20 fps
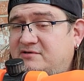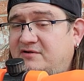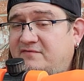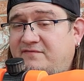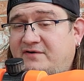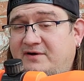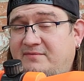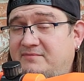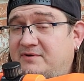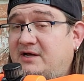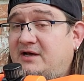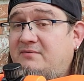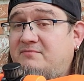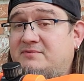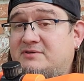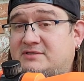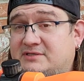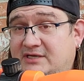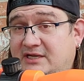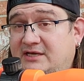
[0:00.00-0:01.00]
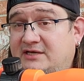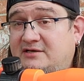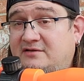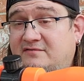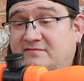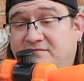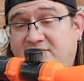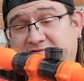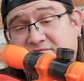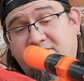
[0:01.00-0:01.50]
if I'm not mistaken.
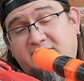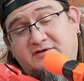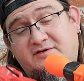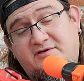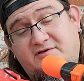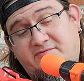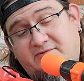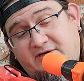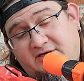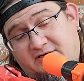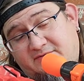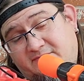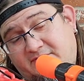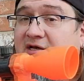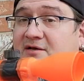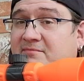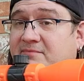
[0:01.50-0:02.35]
Feel free to correct me.